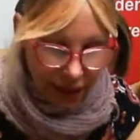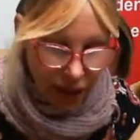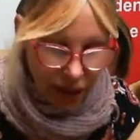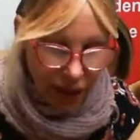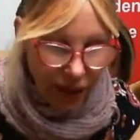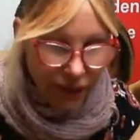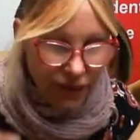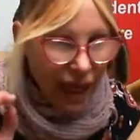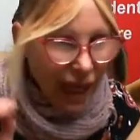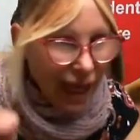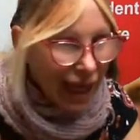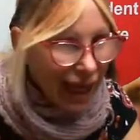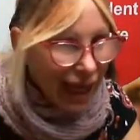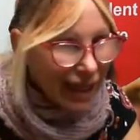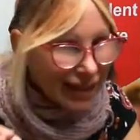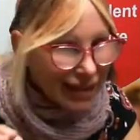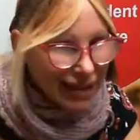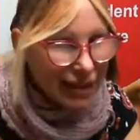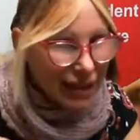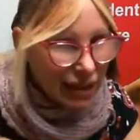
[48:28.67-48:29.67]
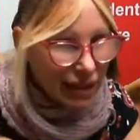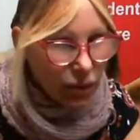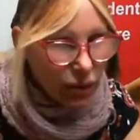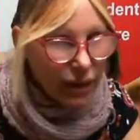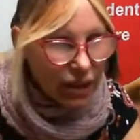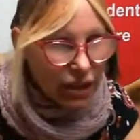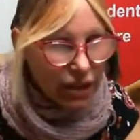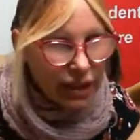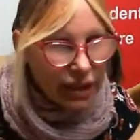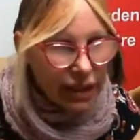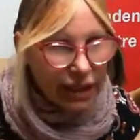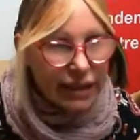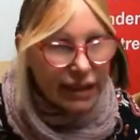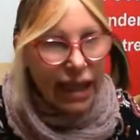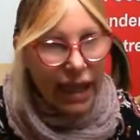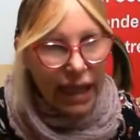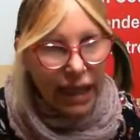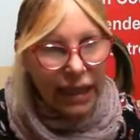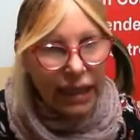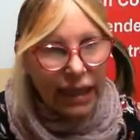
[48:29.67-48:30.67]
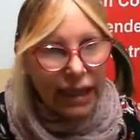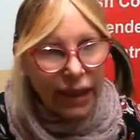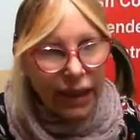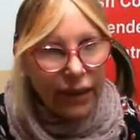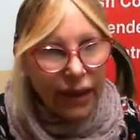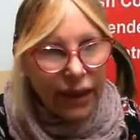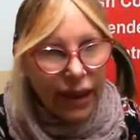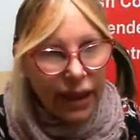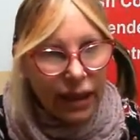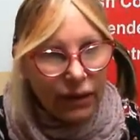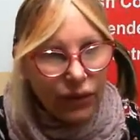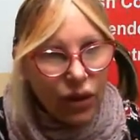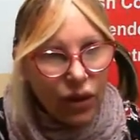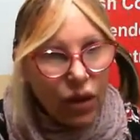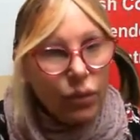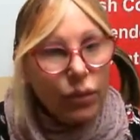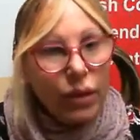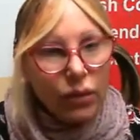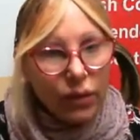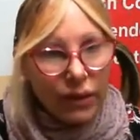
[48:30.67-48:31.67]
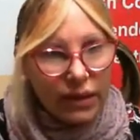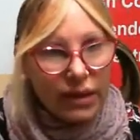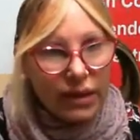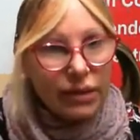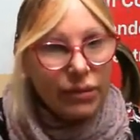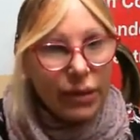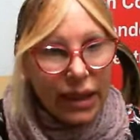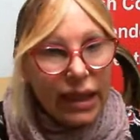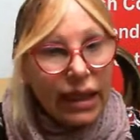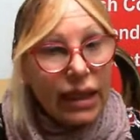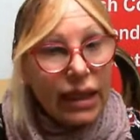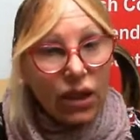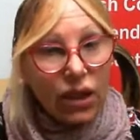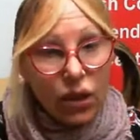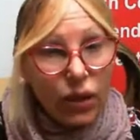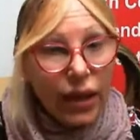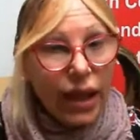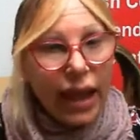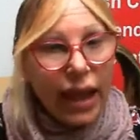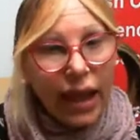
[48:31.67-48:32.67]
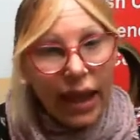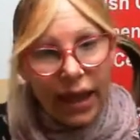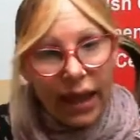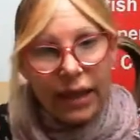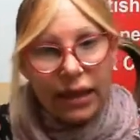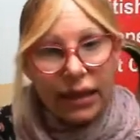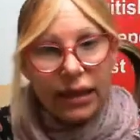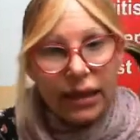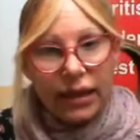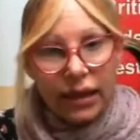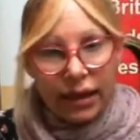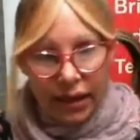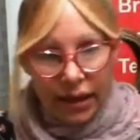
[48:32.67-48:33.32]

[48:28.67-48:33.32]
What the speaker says: you have to answer the question exactly that they give you. But with speaking, you can,